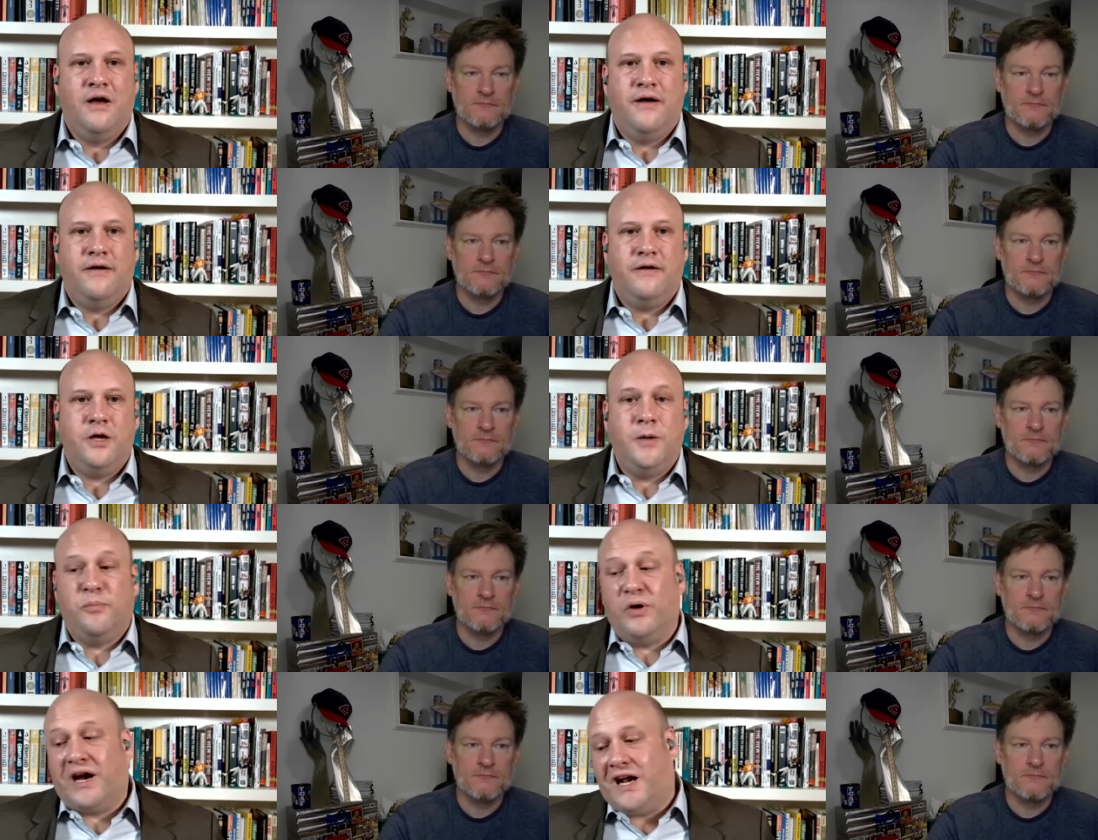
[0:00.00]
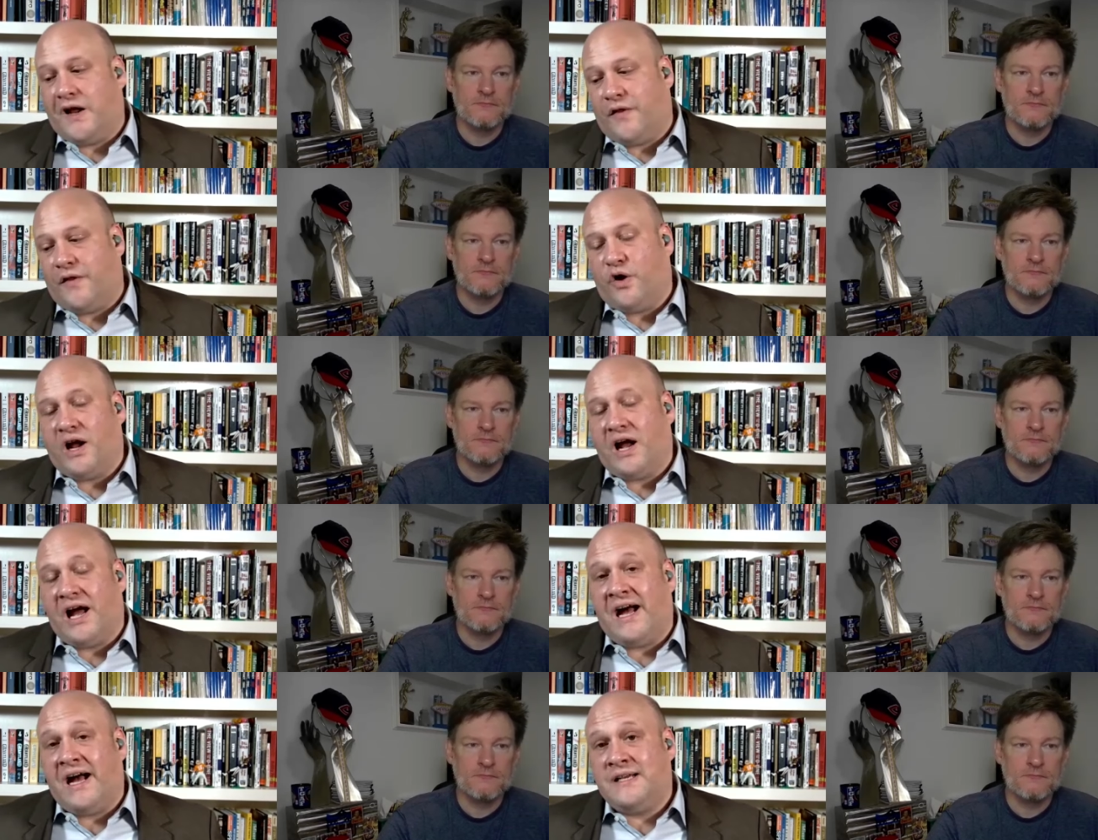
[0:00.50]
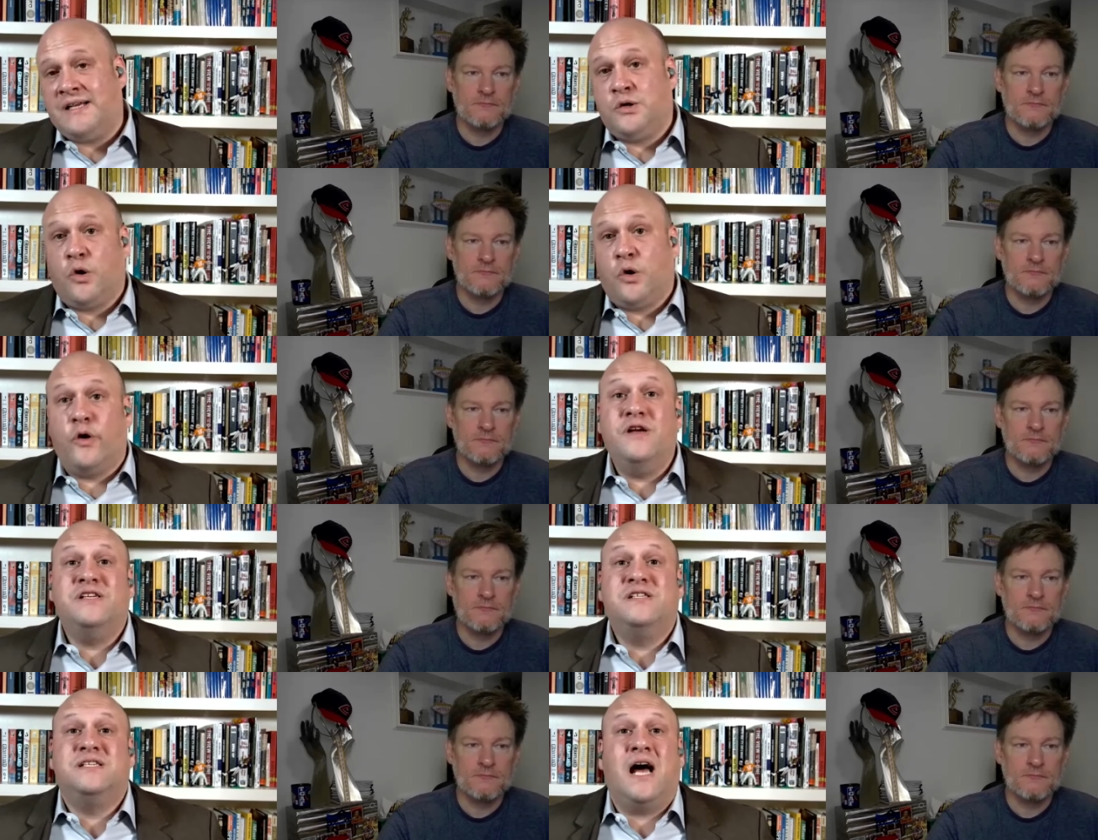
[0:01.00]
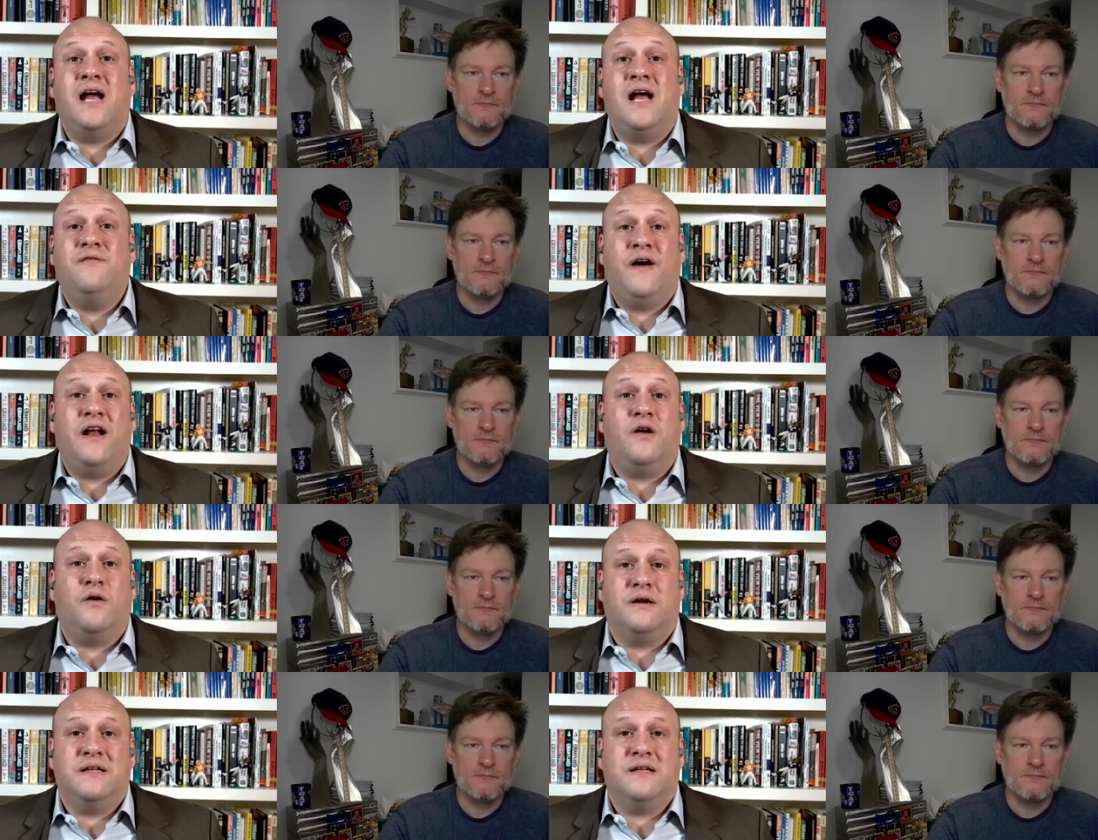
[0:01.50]
Speaker 1: You bring in other guys, or you sign
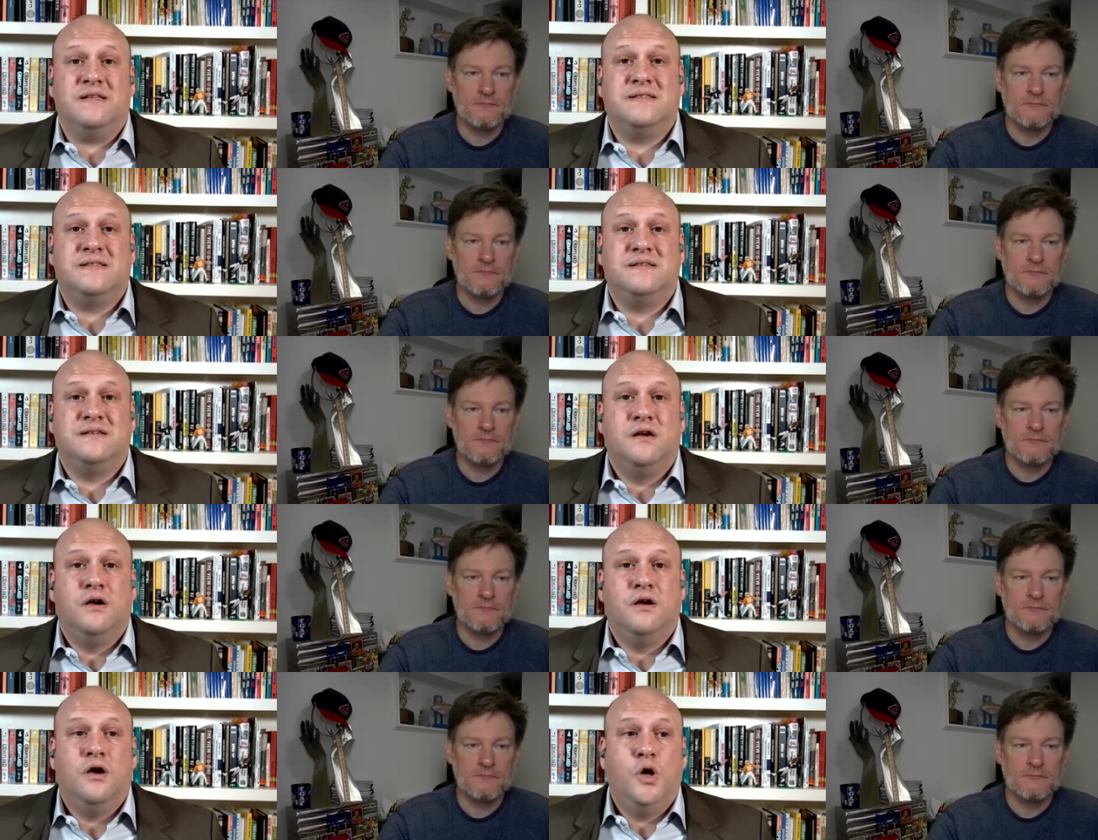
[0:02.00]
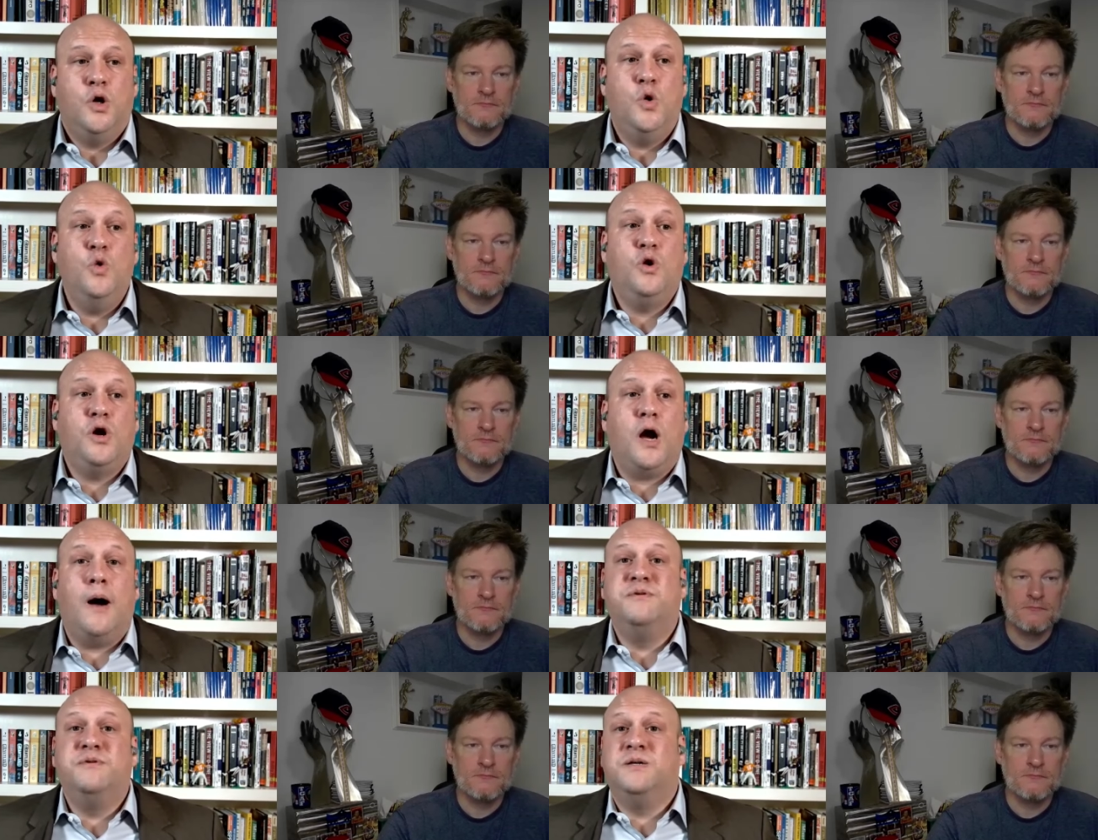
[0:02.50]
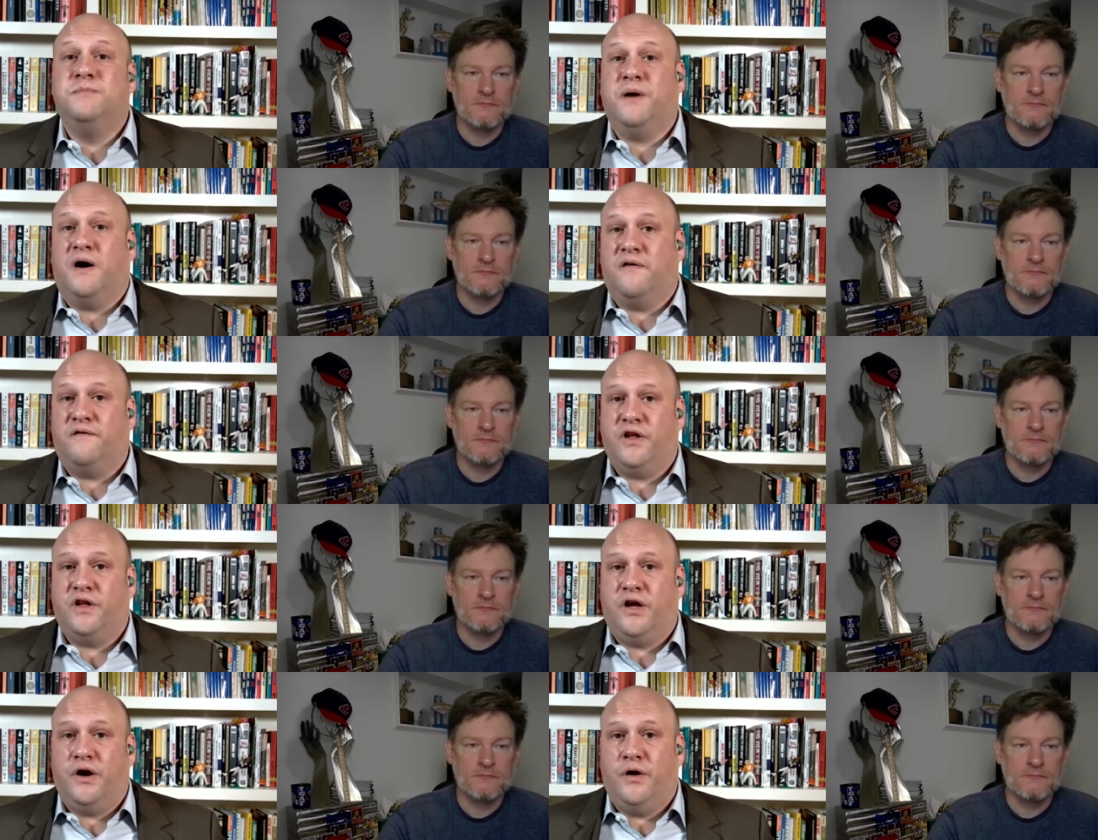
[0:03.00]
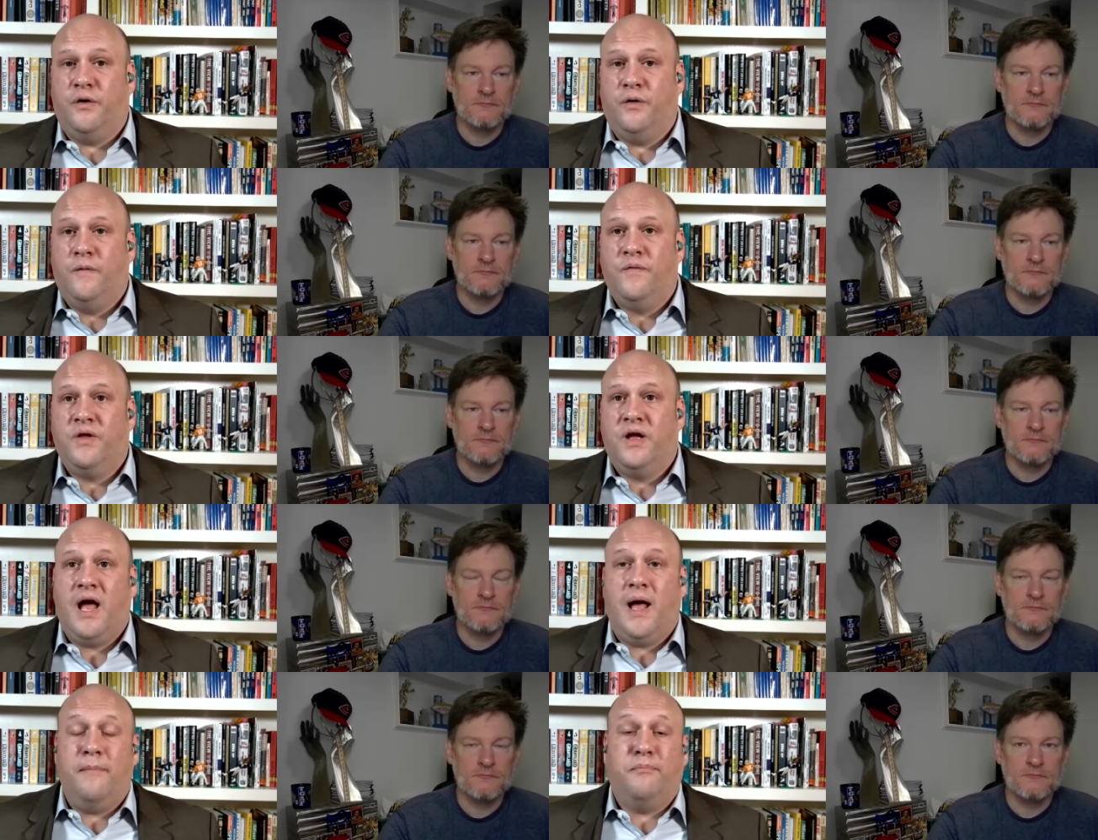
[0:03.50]
veterans who come to Buffalo
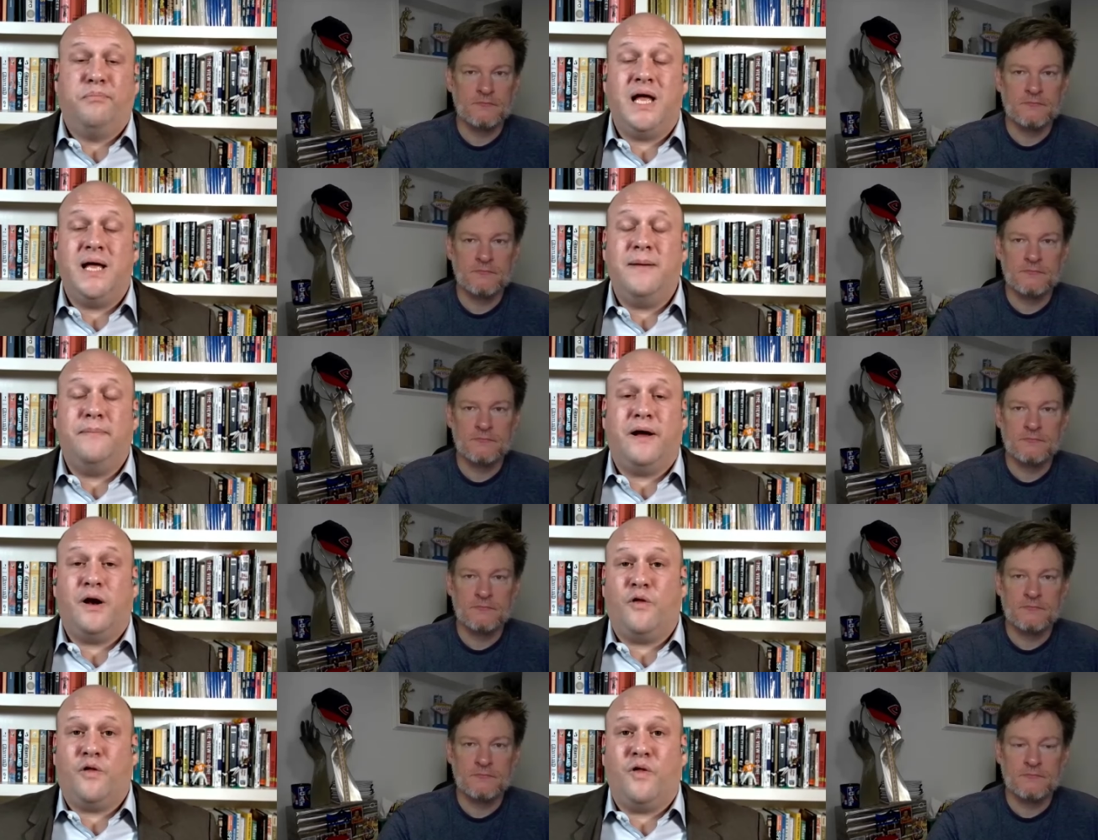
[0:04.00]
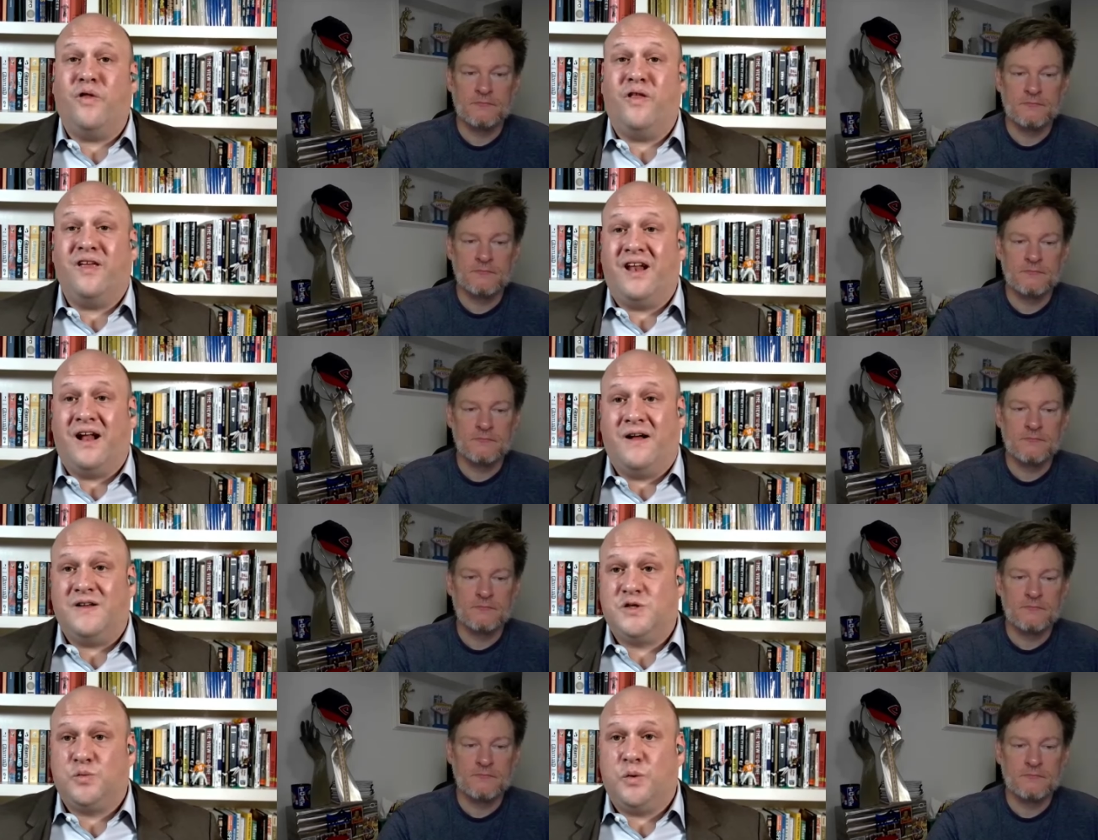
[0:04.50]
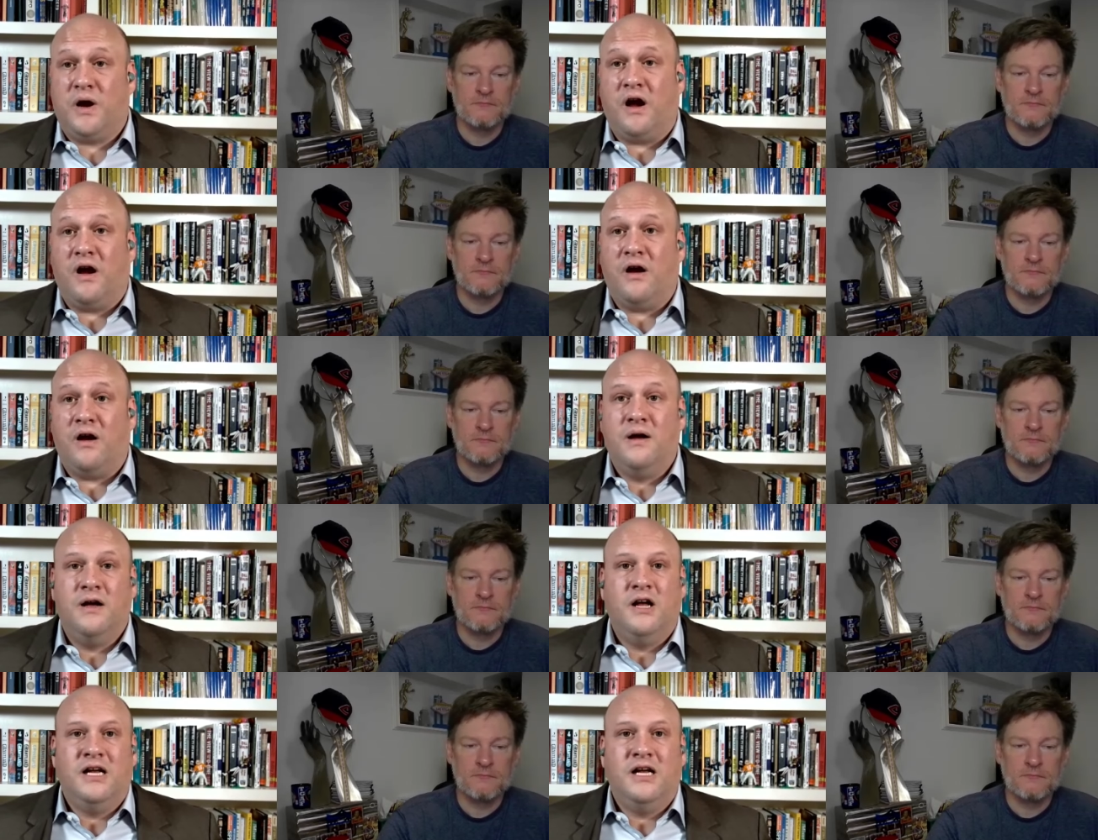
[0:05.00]
and play better than they did elsewhere.